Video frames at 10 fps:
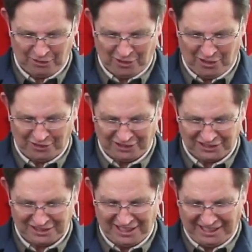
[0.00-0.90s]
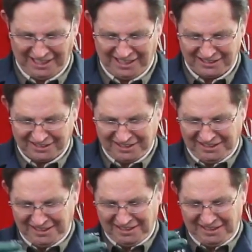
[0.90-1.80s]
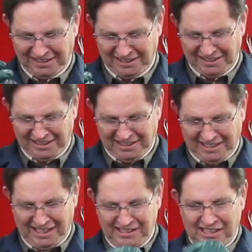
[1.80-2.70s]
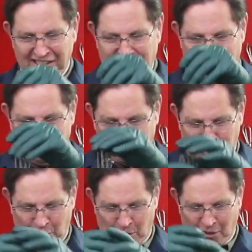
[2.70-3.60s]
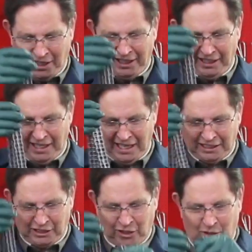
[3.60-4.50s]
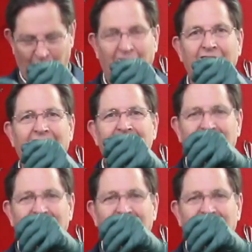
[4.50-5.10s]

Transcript: long this thing is. It just keeps going and going